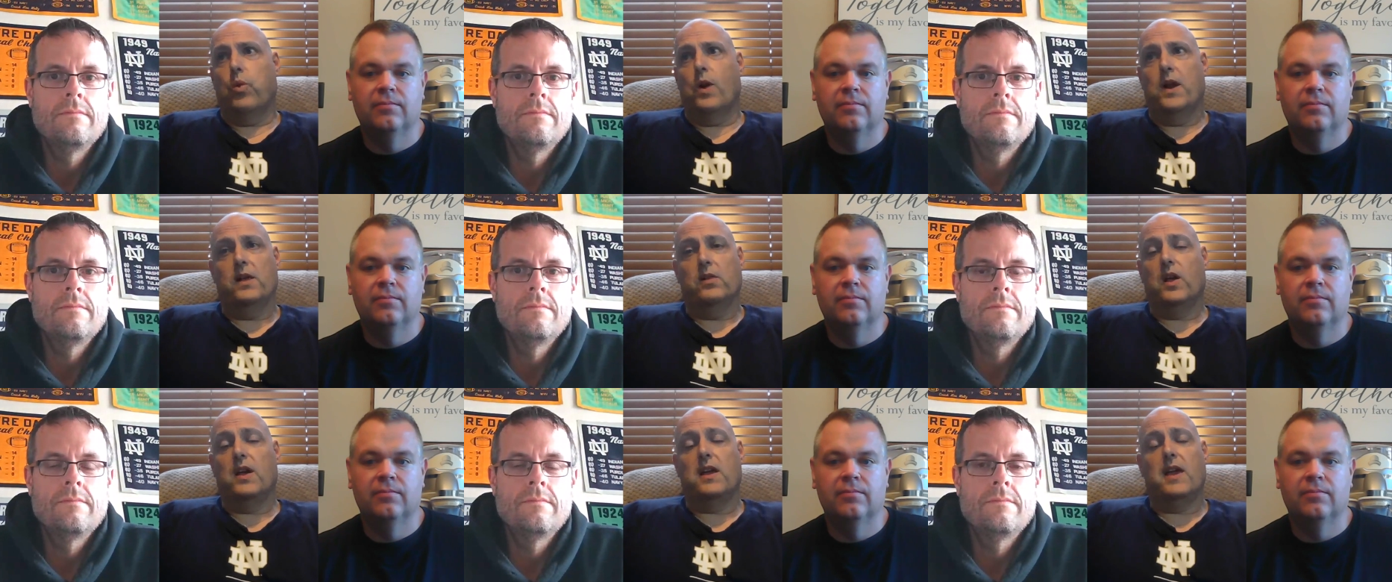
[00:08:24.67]

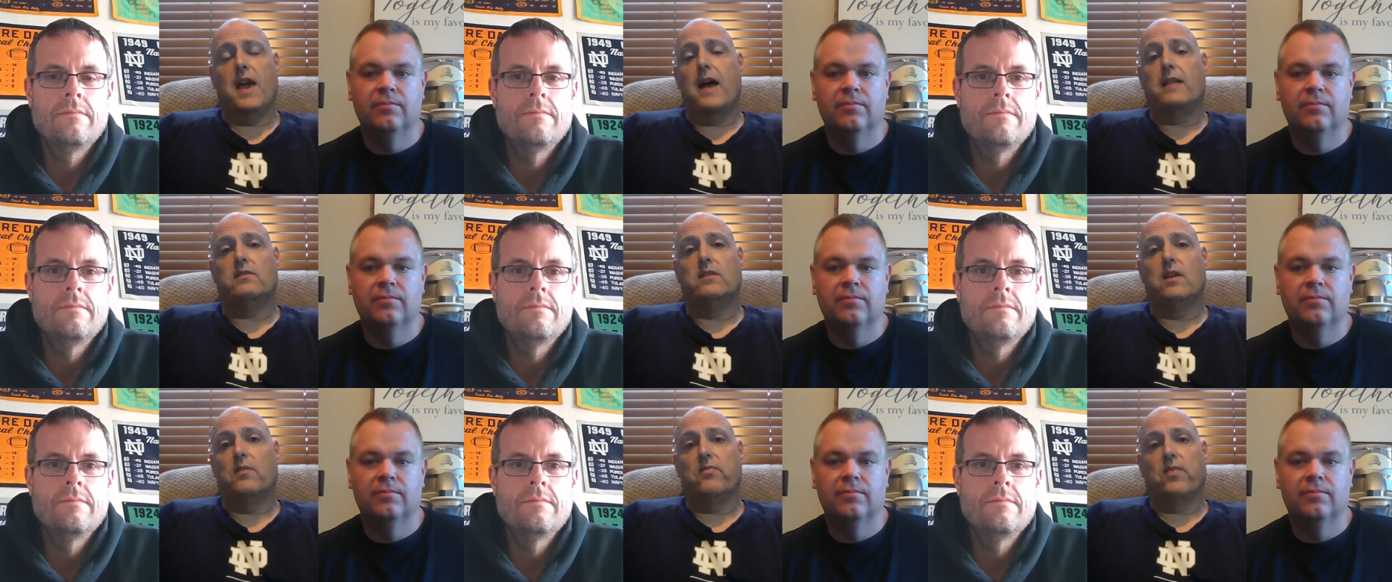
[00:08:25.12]
Speaker 1: really
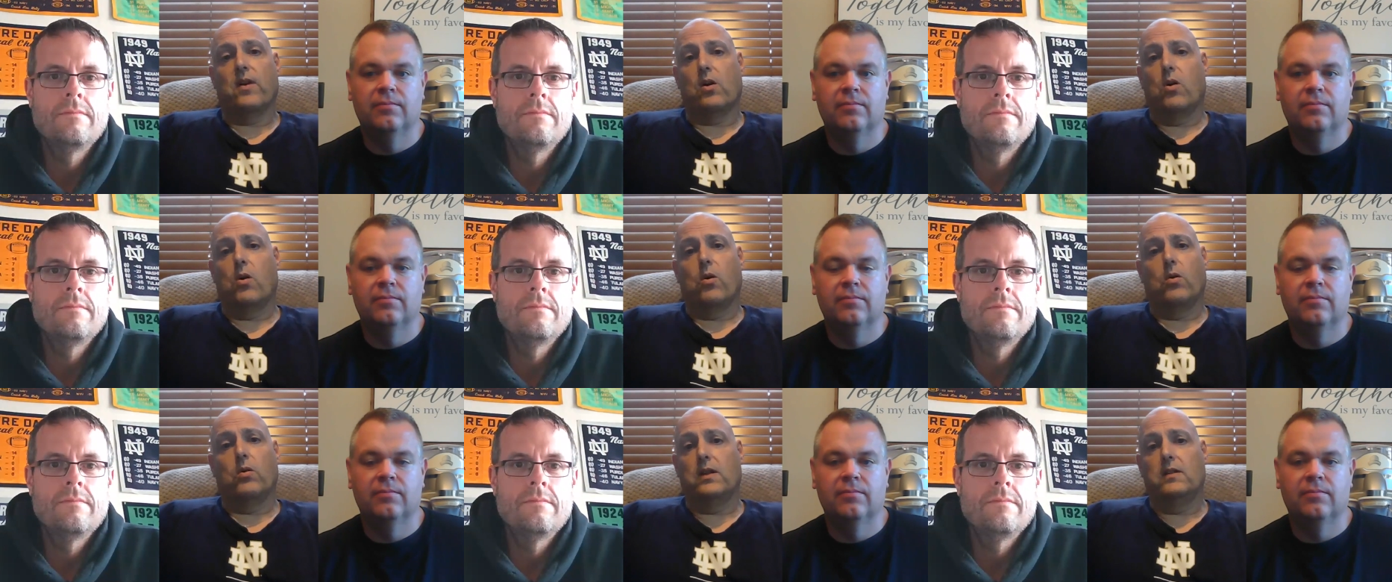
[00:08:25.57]
had
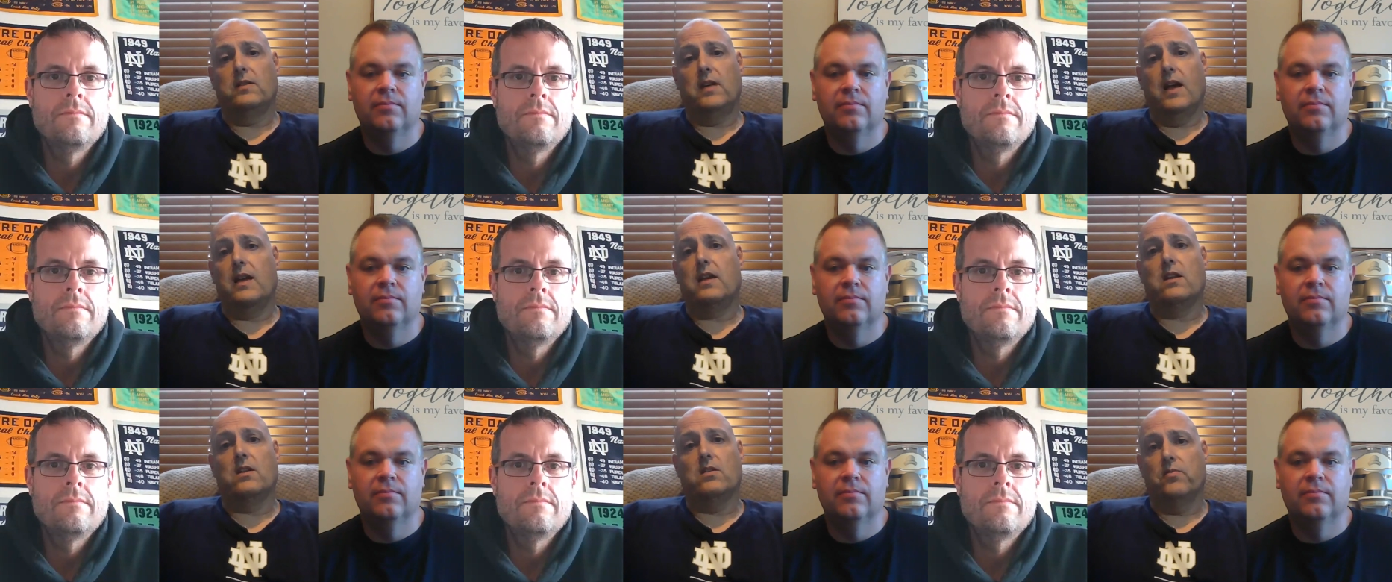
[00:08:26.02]
difficulty
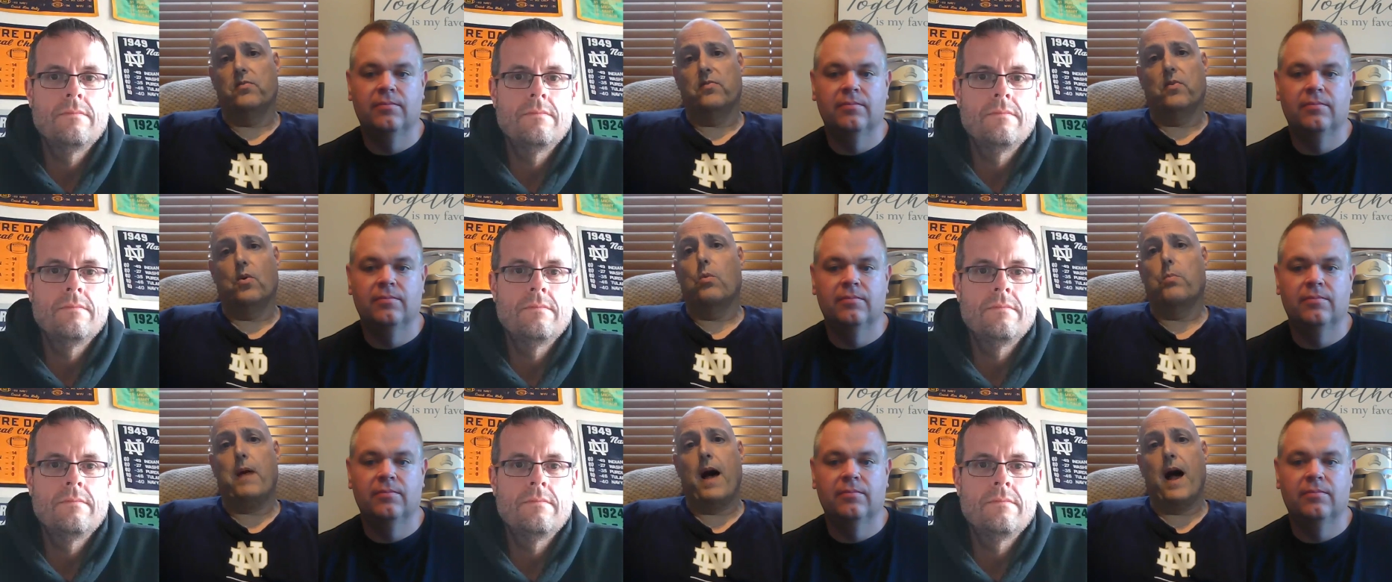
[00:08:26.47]
taking the
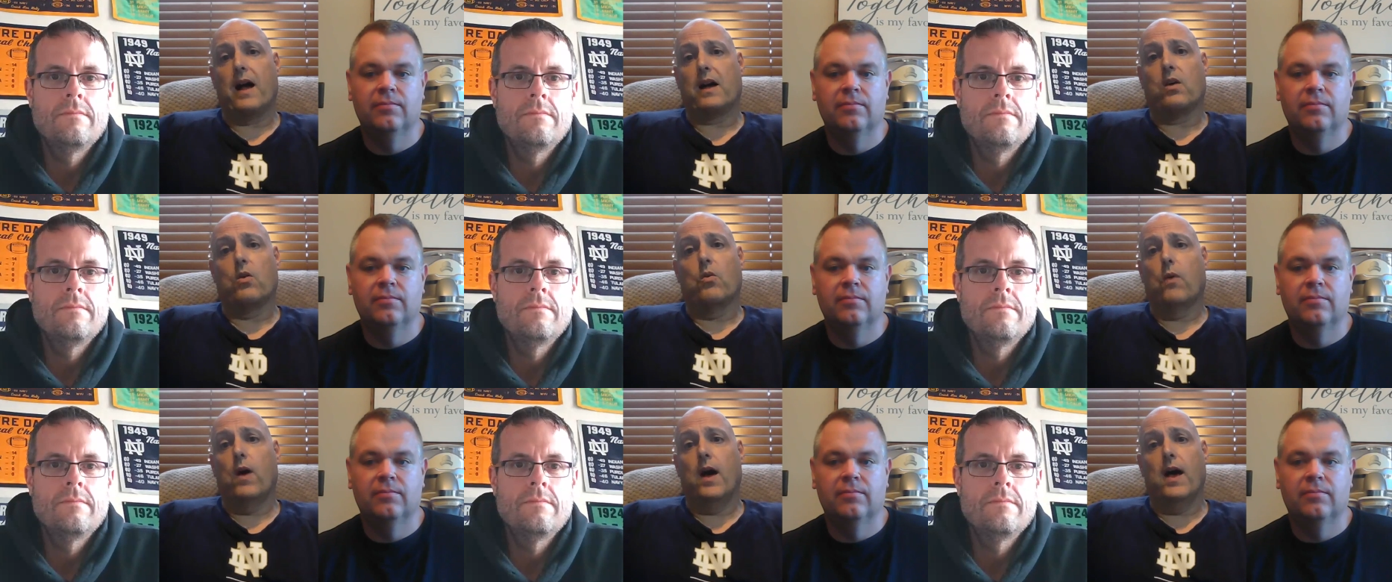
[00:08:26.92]

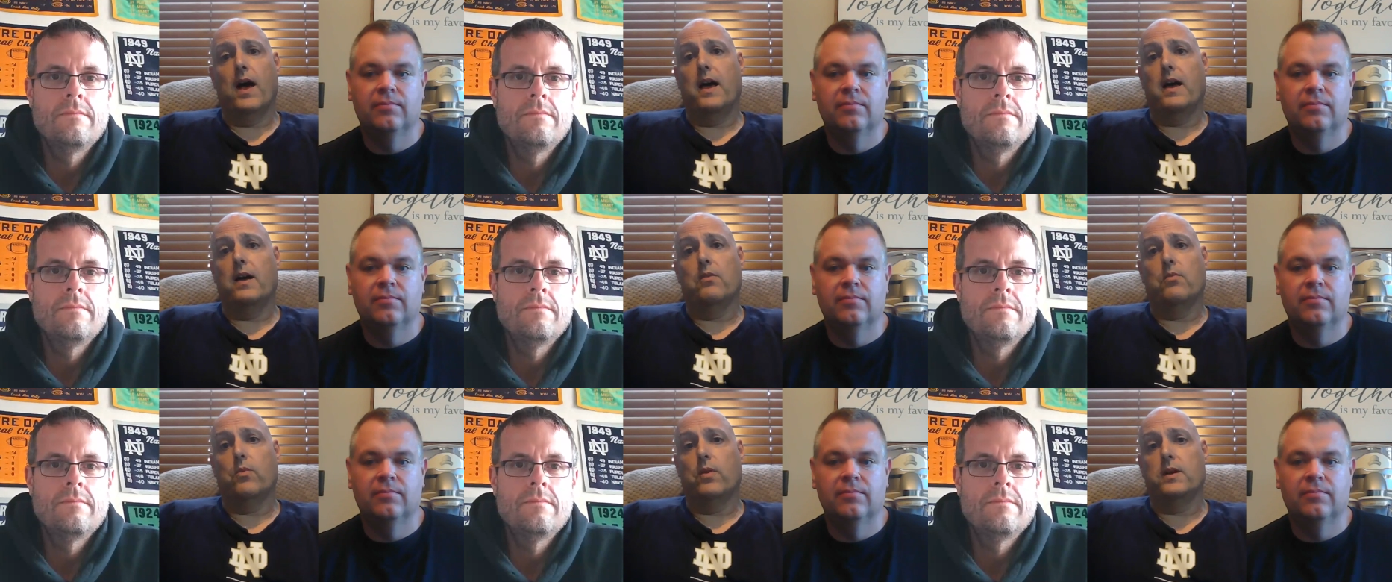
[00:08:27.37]
fullback
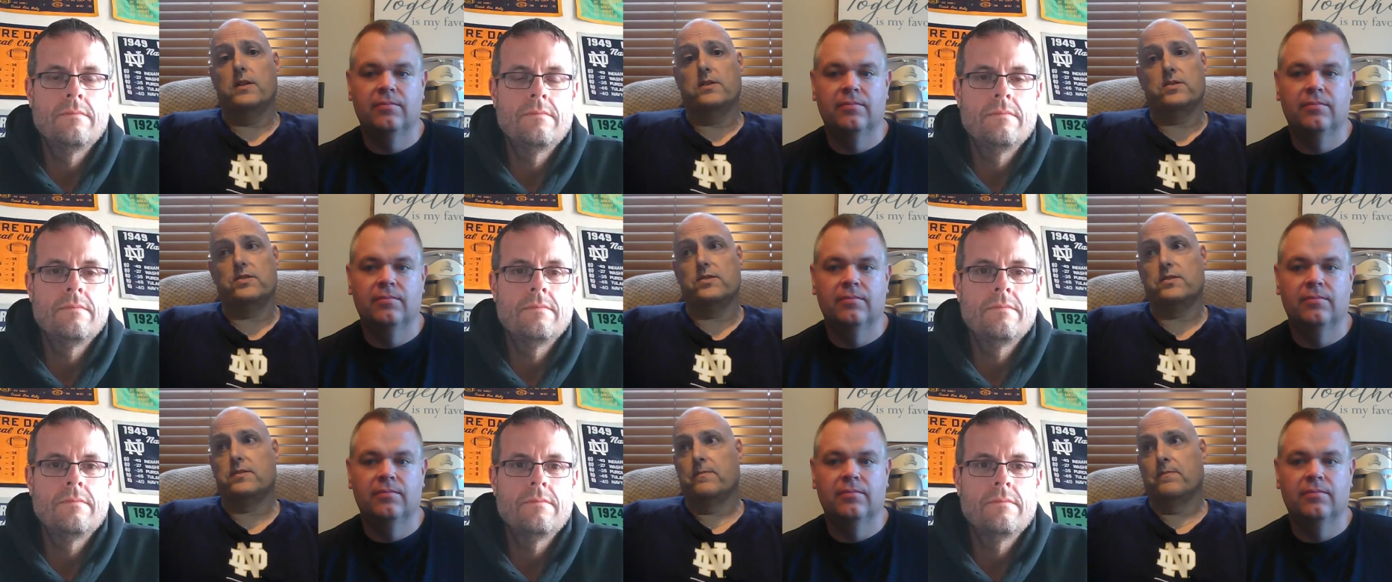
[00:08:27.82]
away,
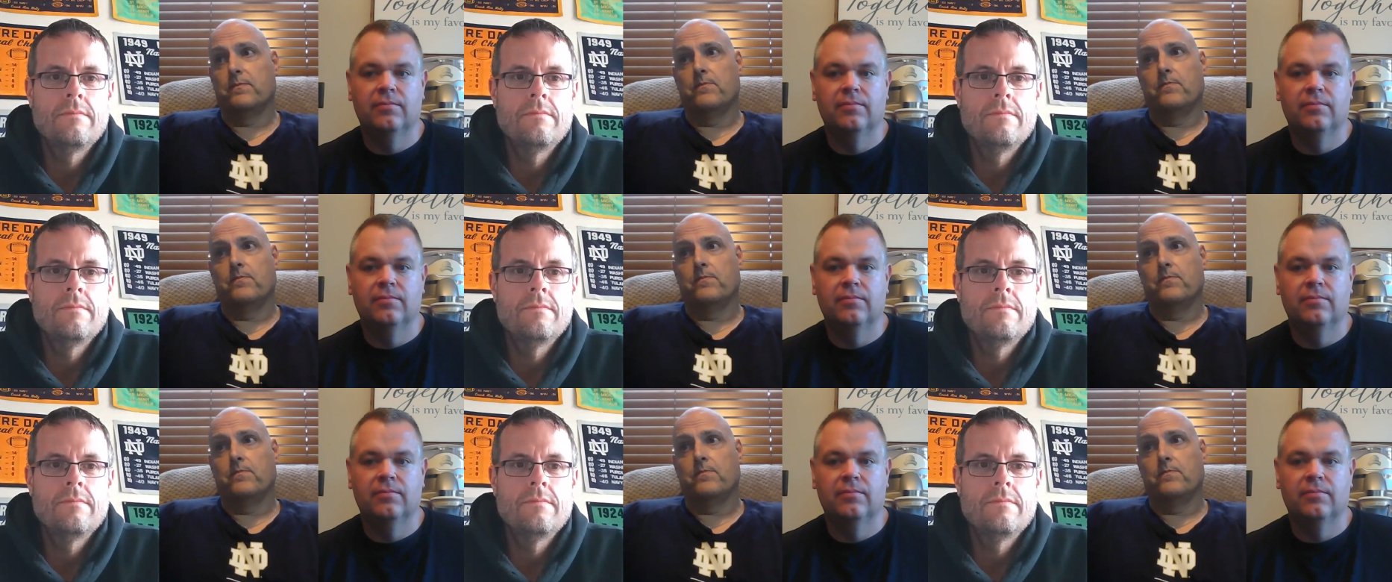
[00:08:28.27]
which